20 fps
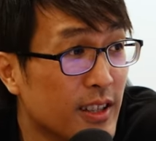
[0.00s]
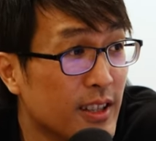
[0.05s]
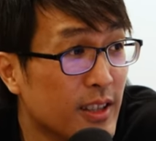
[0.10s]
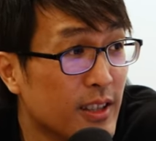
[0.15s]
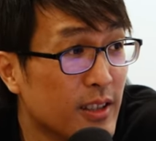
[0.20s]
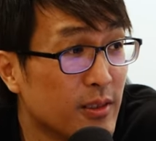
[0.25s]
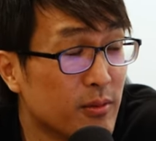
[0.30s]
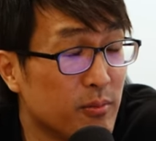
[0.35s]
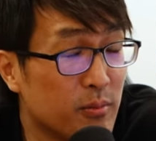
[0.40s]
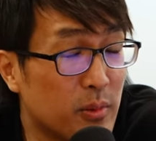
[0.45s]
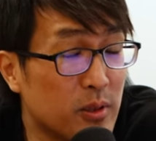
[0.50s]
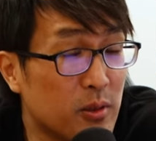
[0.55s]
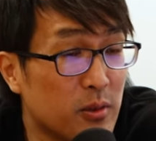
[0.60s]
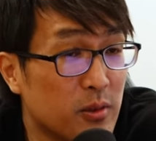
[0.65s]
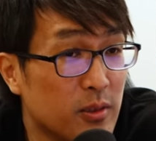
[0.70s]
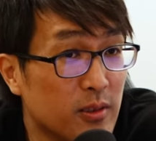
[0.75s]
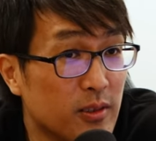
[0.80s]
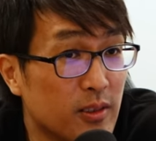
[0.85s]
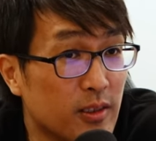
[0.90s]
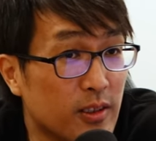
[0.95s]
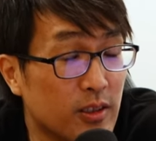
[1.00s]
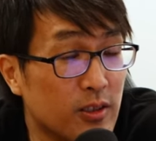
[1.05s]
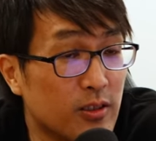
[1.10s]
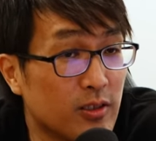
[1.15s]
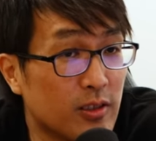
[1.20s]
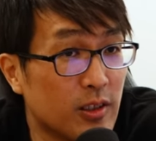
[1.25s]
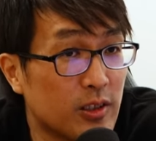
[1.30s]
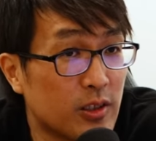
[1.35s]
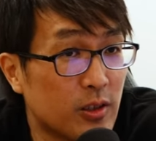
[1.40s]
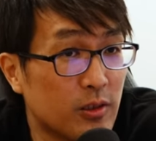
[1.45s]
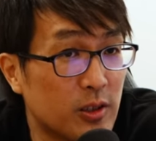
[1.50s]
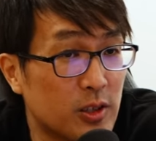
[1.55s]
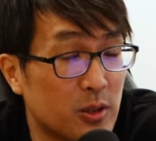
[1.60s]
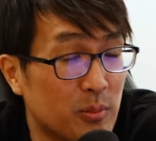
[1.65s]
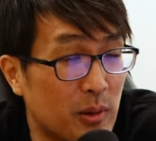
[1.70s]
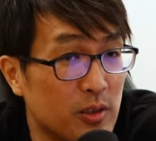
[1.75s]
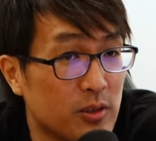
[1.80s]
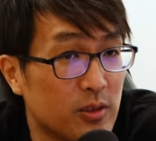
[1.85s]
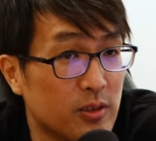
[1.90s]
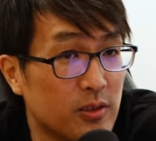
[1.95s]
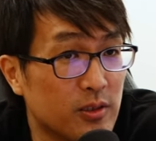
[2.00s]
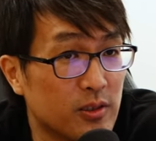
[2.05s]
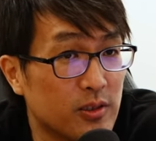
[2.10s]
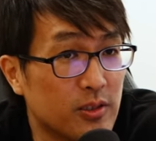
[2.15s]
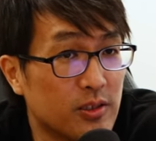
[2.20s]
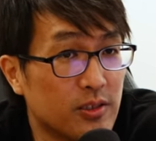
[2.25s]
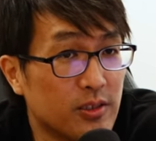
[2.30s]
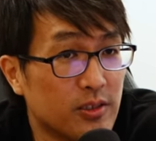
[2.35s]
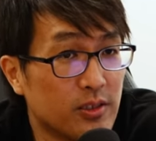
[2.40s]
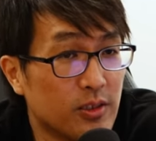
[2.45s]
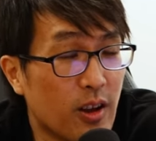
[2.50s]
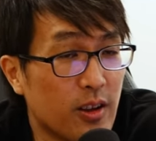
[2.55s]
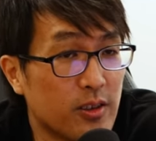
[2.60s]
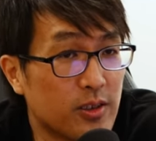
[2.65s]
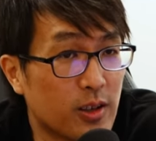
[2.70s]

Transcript: Yeah. But you think the international expansion is